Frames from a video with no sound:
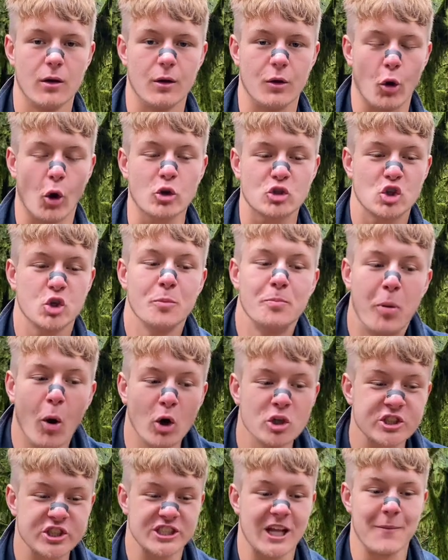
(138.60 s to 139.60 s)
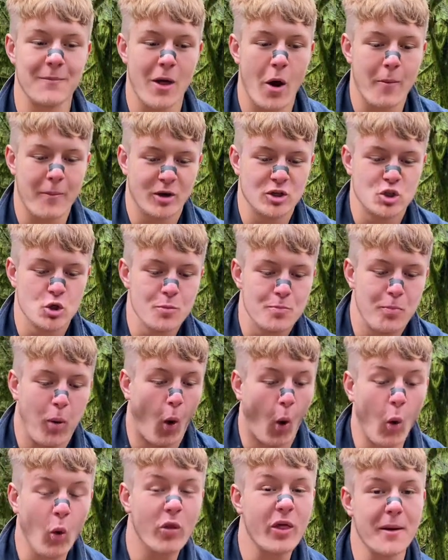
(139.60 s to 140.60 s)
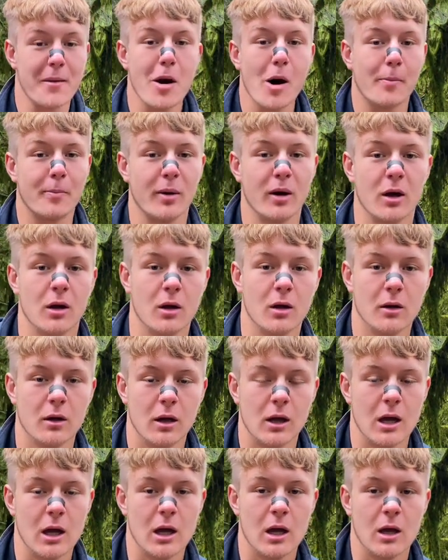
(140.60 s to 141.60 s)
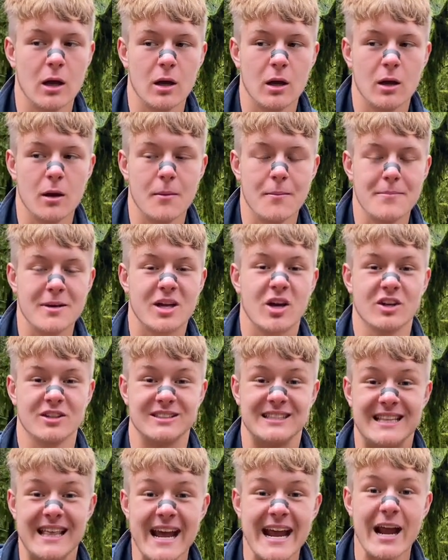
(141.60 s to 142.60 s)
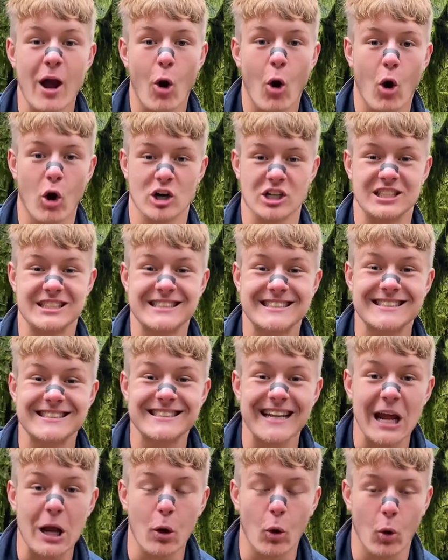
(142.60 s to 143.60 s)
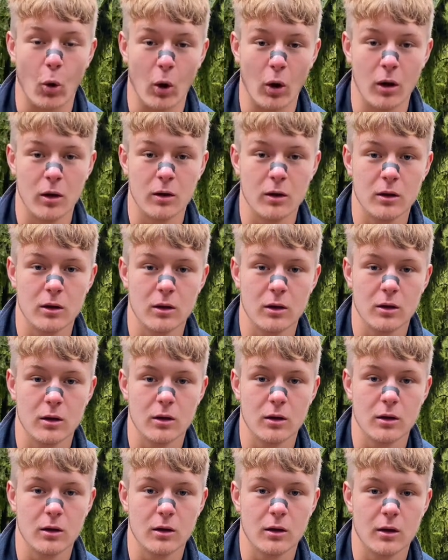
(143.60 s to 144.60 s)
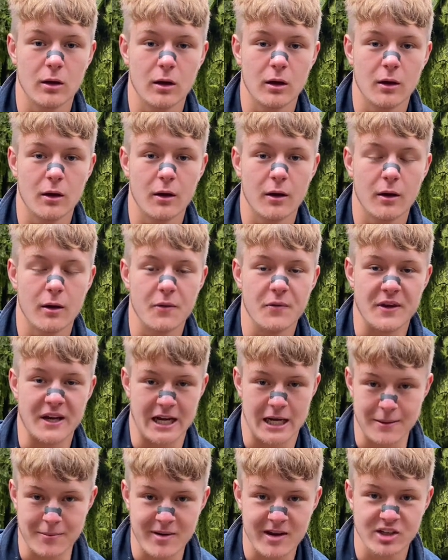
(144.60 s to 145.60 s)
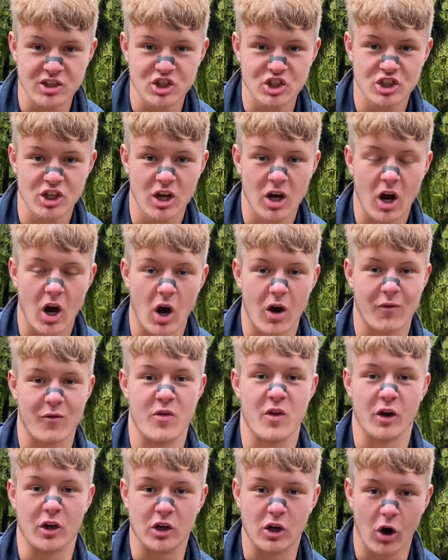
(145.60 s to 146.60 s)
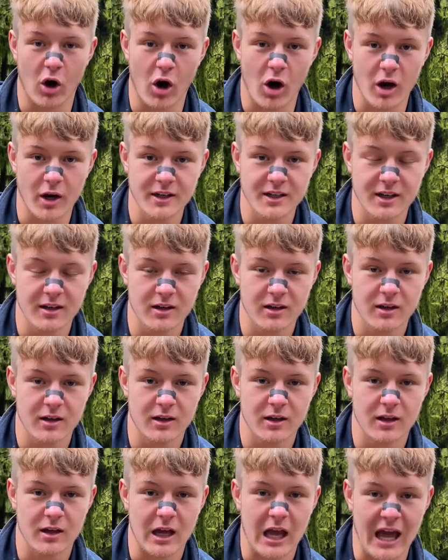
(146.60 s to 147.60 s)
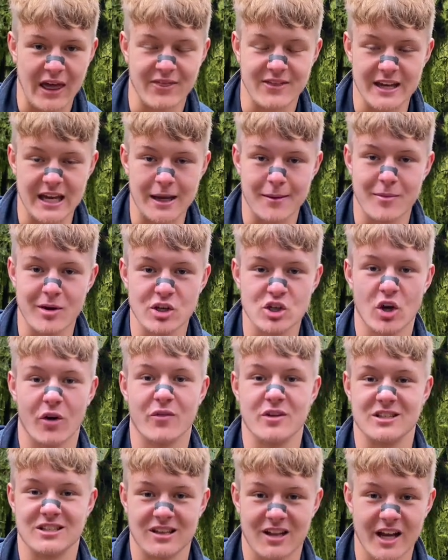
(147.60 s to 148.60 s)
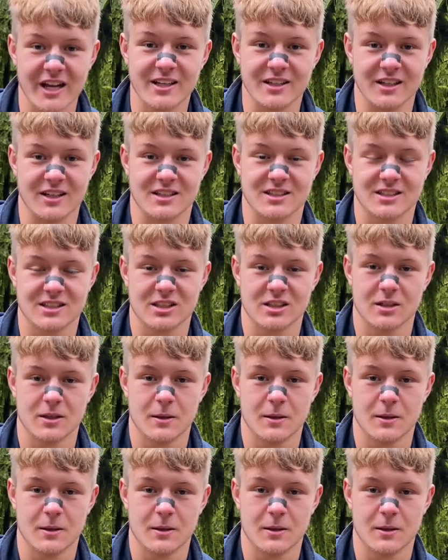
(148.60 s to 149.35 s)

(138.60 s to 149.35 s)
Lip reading: Not to push them down, but to pull them up. Because they are still the image of the God and the image of His likeness.